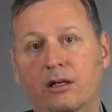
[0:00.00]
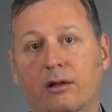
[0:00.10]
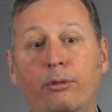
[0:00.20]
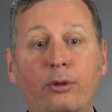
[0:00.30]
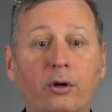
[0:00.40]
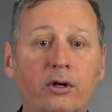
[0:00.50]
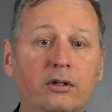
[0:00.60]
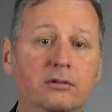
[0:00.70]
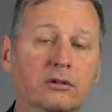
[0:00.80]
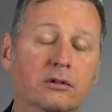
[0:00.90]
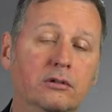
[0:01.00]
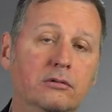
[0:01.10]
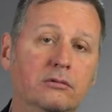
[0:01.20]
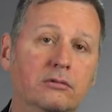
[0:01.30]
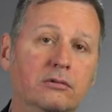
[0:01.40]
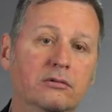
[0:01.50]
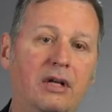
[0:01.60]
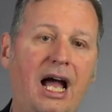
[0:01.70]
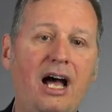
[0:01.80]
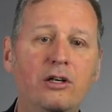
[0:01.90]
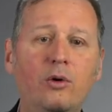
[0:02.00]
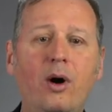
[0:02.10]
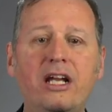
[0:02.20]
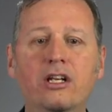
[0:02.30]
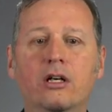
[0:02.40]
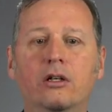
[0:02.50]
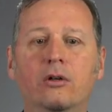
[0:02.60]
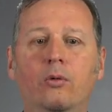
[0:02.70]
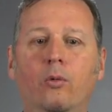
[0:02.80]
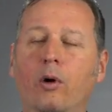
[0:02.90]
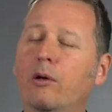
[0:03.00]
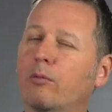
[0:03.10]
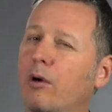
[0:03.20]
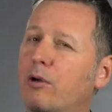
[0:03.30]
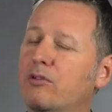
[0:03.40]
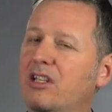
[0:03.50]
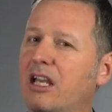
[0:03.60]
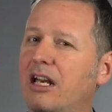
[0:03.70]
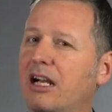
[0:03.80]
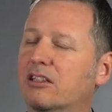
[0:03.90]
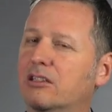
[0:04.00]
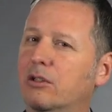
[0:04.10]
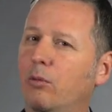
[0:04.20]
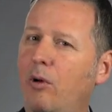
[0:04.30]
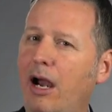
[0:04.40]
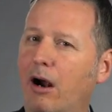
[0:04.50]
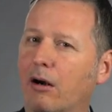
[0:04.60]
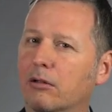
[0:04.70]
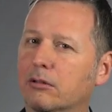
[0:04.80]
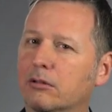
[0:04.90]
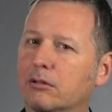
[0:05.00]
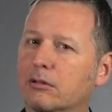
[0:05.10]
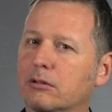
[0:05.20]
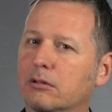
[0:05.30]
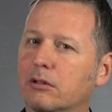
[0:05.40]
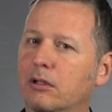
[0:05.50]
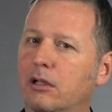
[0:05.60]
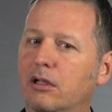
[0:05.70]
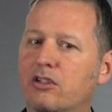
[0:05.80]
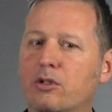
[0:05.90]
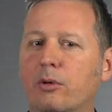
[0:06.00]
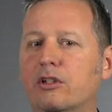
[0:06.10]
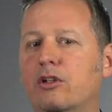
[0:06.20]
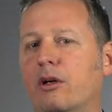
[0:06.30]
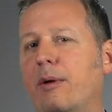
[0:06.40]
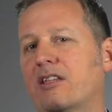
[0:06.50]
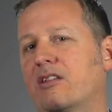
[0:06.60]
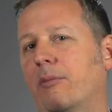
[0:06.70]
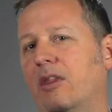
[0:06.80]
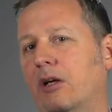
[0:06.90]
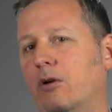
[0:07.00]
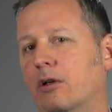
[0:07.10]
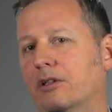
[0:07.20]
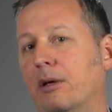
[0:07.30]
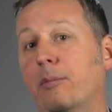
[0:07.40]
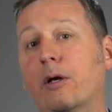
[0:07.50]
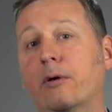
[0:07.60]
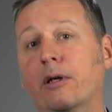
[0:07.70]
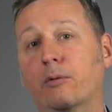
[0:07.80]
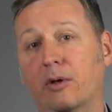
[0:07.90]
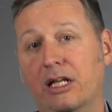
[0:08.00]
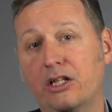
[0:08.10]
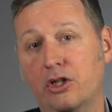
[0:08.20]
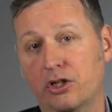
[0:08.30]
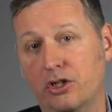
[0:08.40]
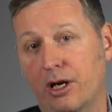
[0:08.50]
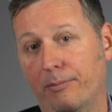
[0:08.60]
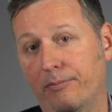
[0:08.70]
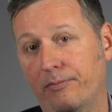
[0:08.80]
And third, how do I know what roads connect to where? So we're going to talk about something called a peering relationship.